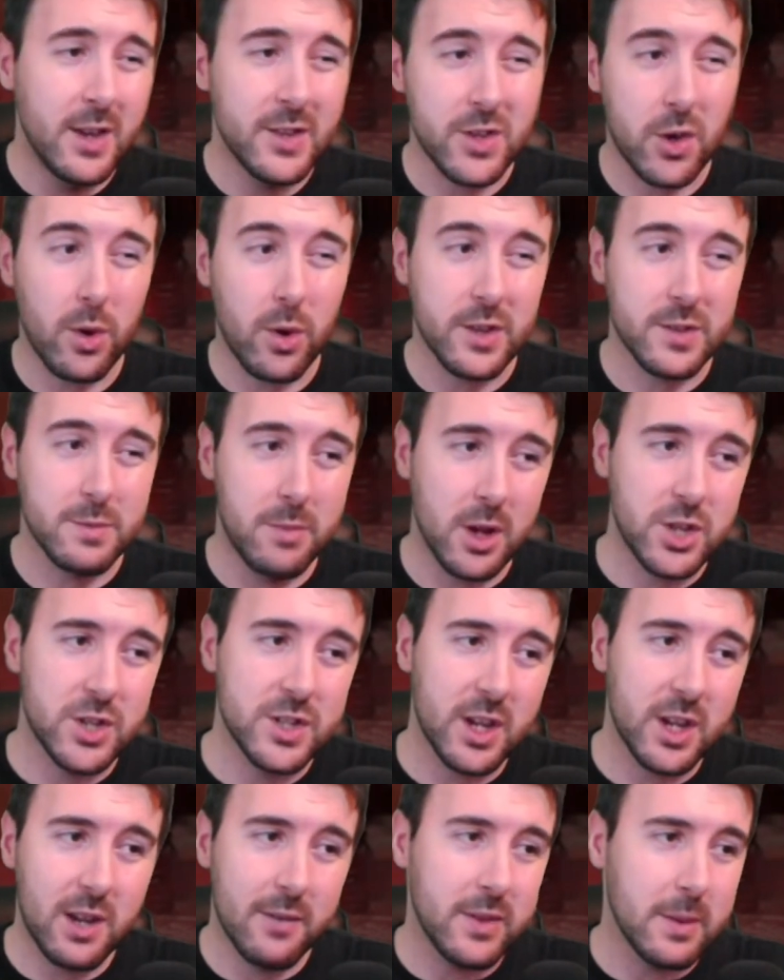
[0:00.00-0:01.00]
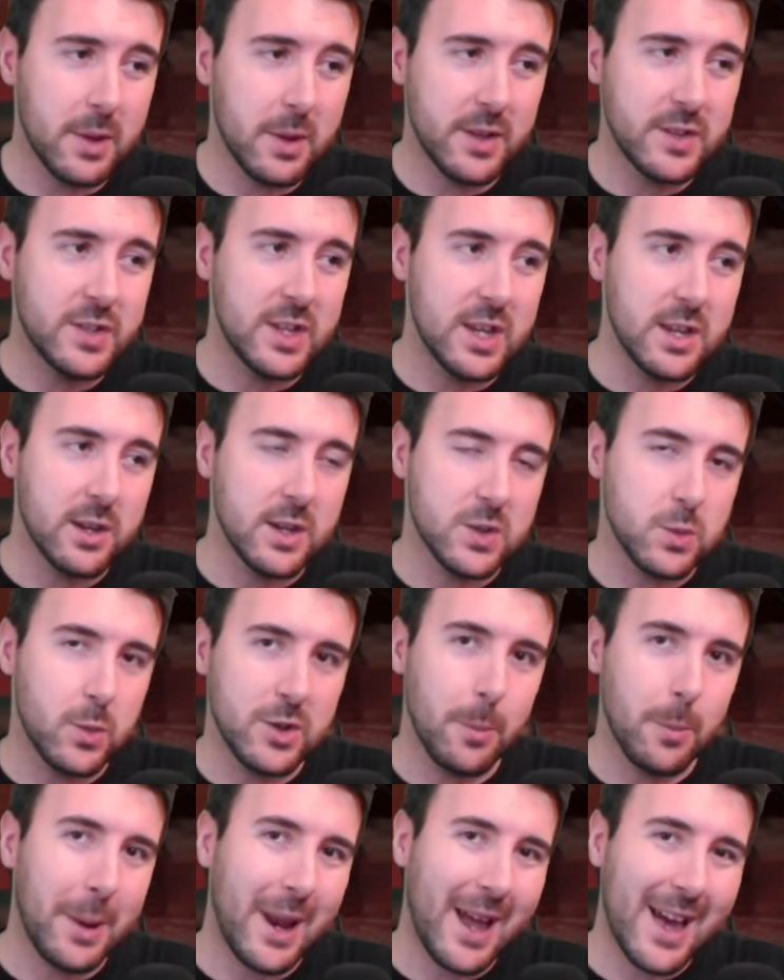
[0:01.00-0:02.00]
So as much as I love the Bloodseekers,
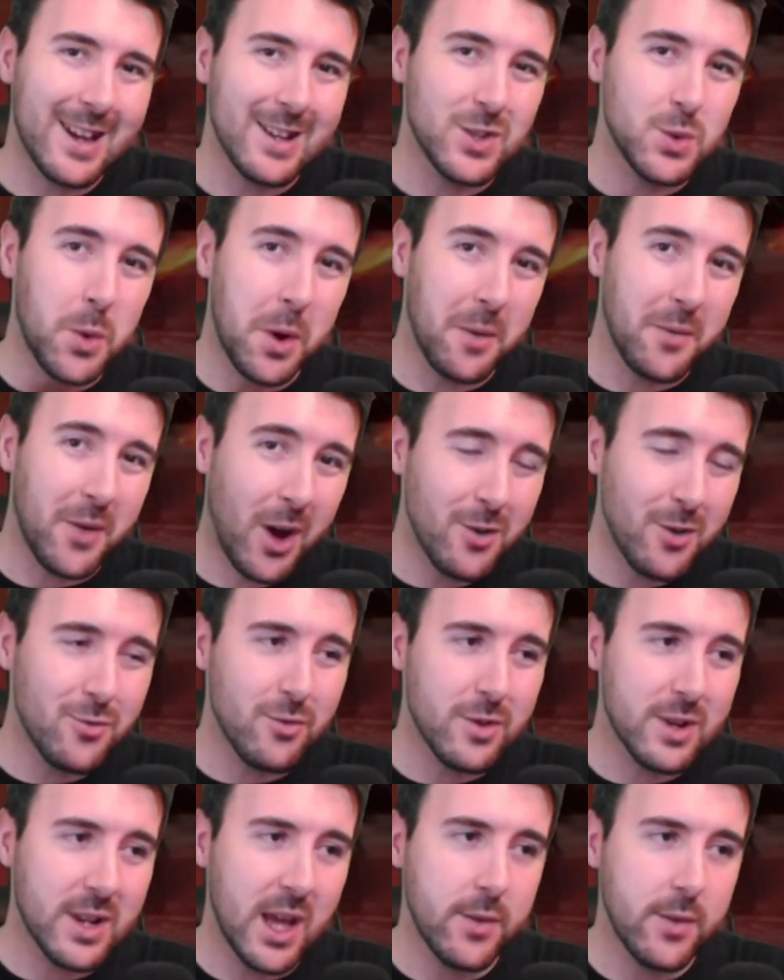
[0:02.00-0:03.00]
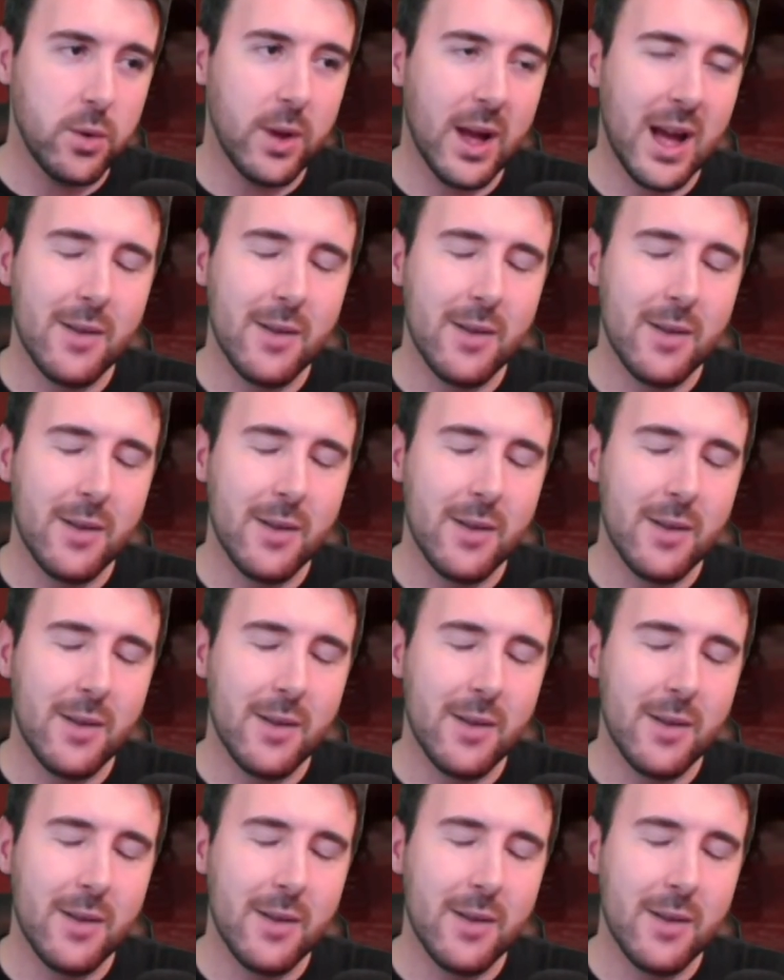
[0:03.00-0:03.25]
when you're playing at 1200 level,